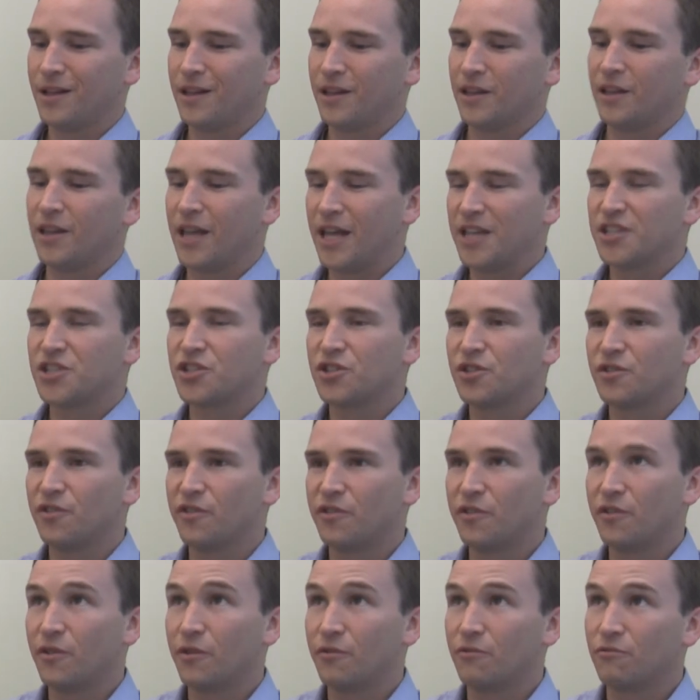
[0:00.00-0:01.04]
less
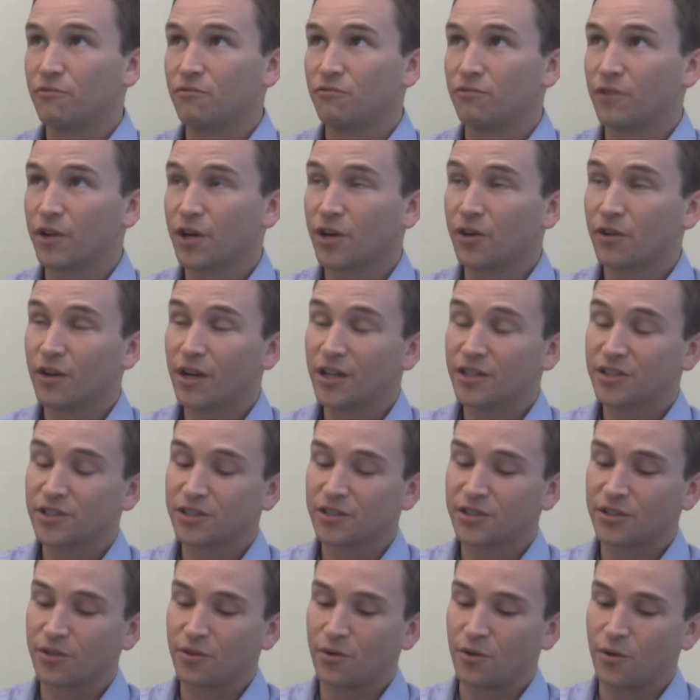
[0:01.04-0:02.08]

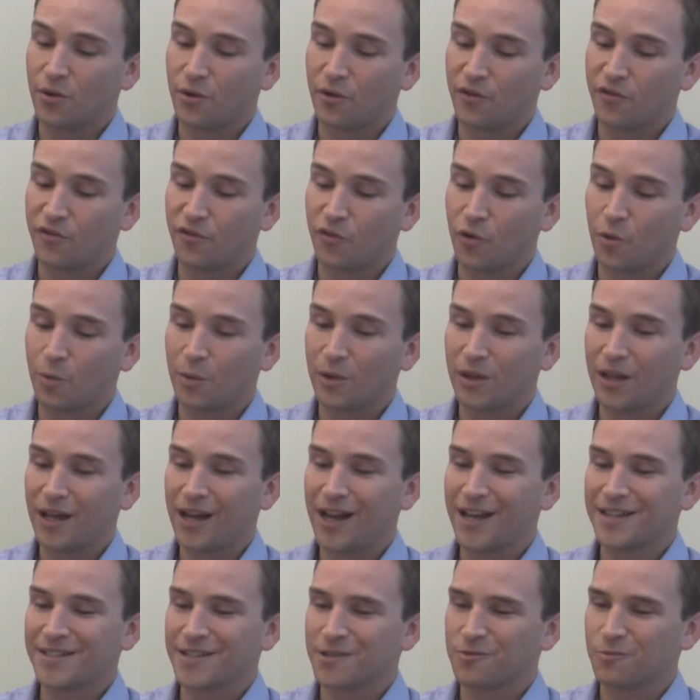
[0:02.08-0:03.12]
rigorous or
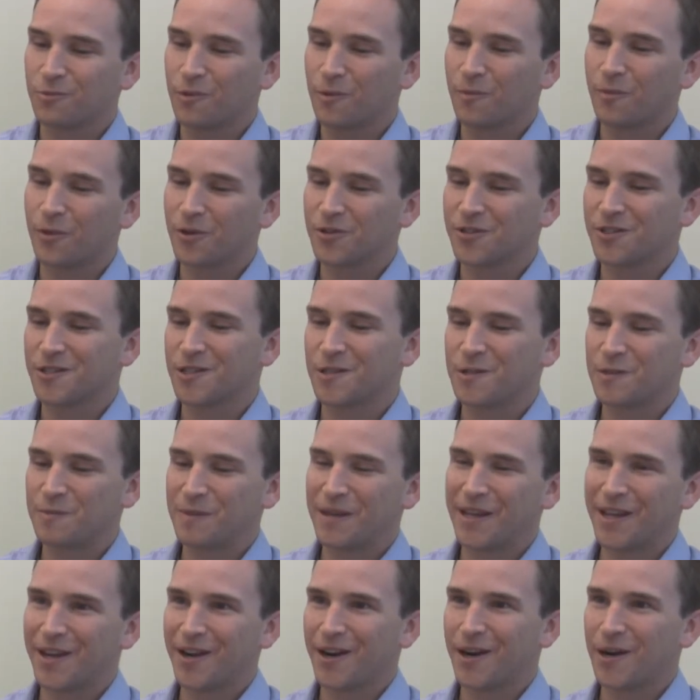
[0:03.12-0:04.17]
formalized as one person
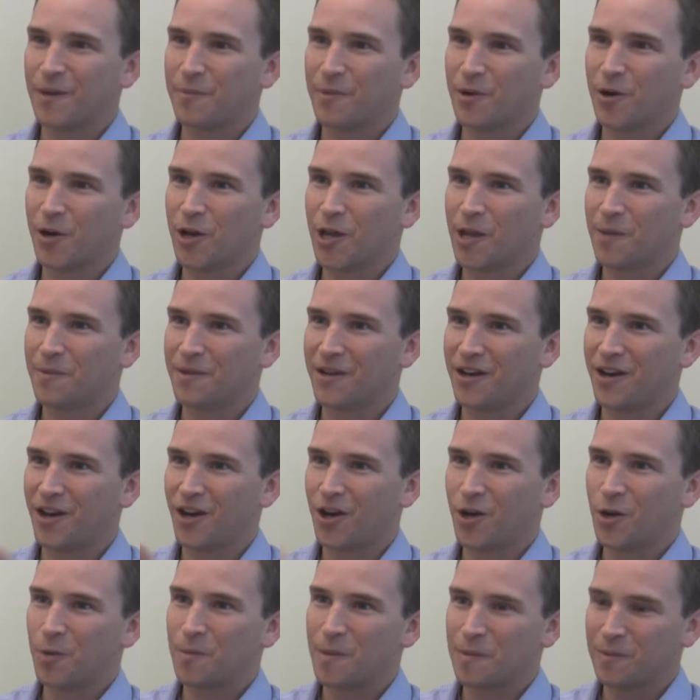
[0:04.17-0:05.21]
speaking on a podium and
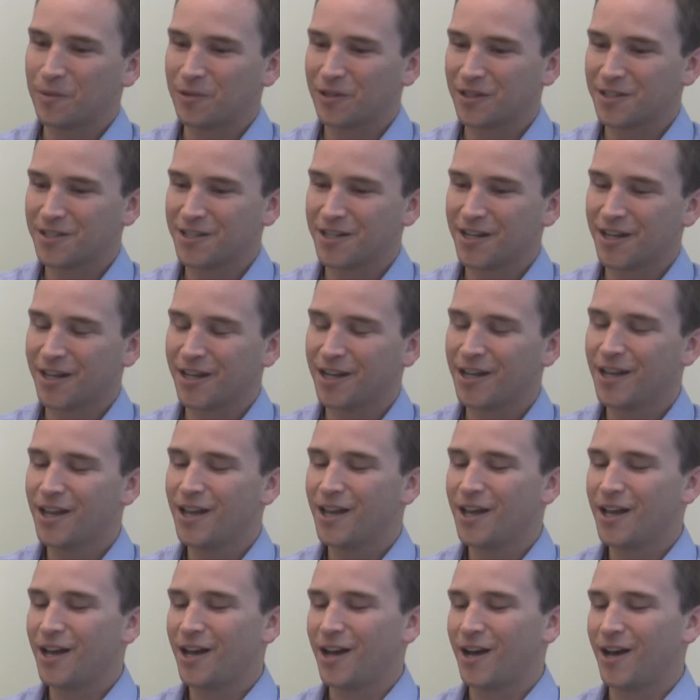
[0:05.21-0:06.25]
100 people listening
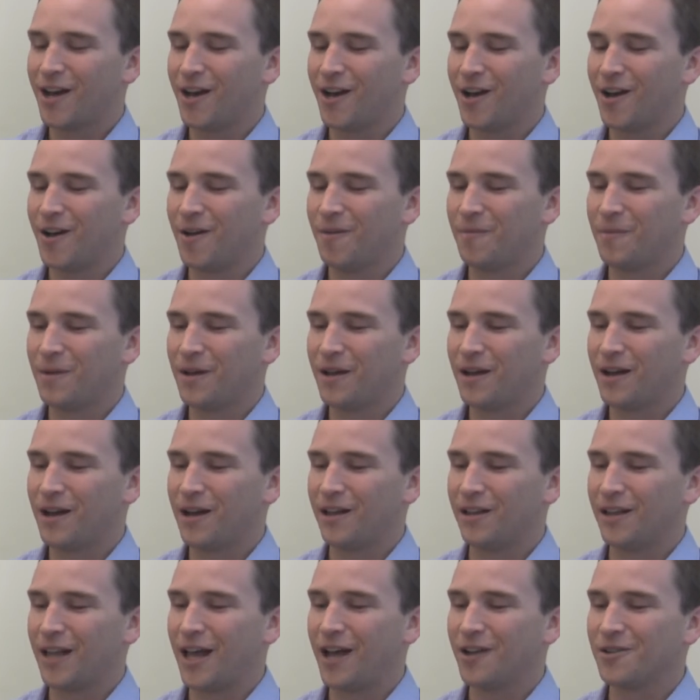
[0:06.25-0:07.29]

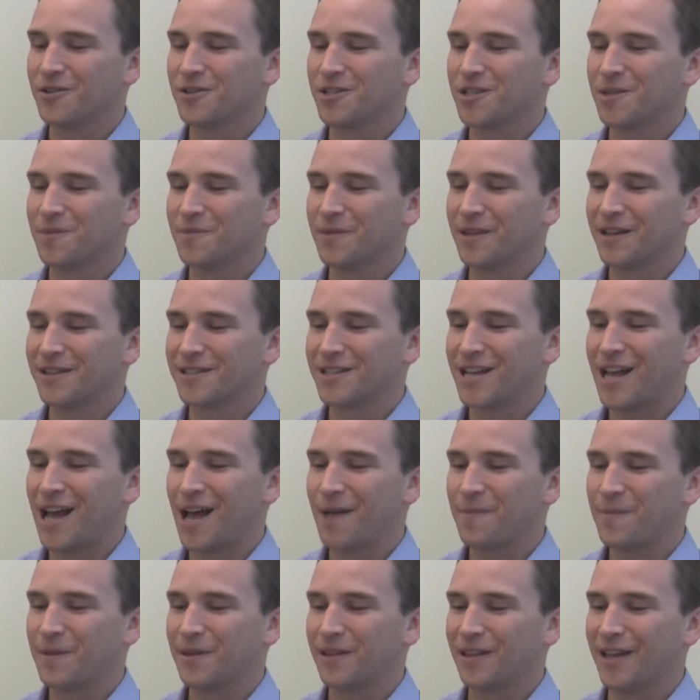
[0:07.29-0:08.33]
allows some things to
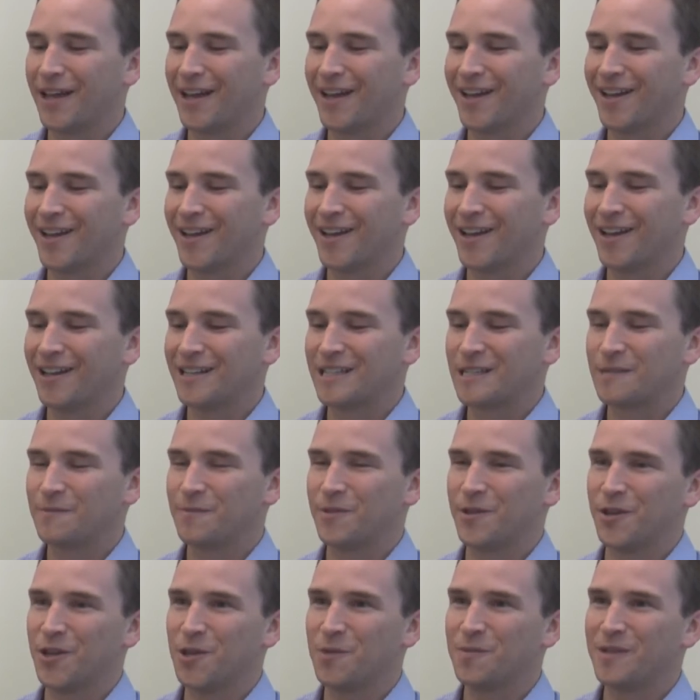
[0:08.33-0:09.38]
happen, like
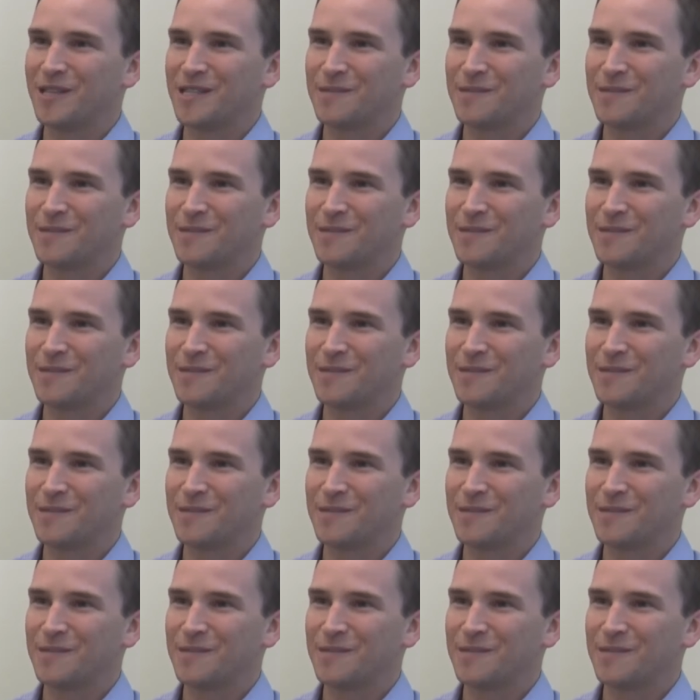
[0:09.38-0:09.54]
the human